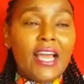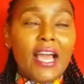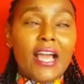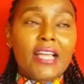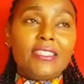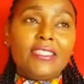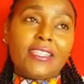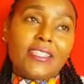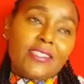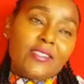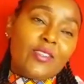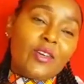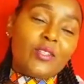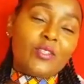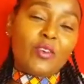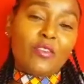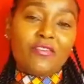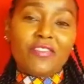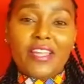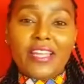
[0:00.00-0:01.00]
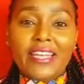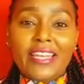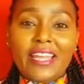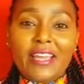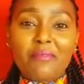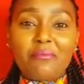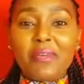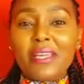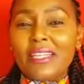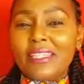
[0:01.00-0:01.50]
I just thought of the
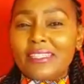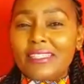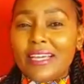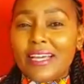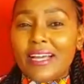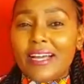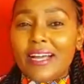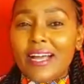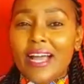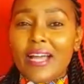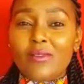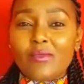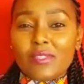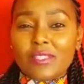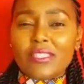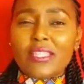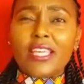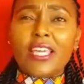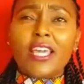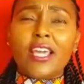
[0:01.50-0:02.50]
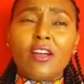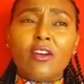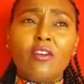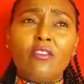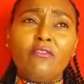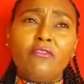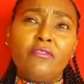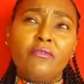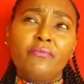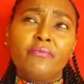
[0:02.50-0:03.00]
name and uh, I was thinking
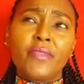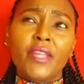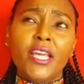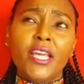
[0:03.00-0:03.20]
of,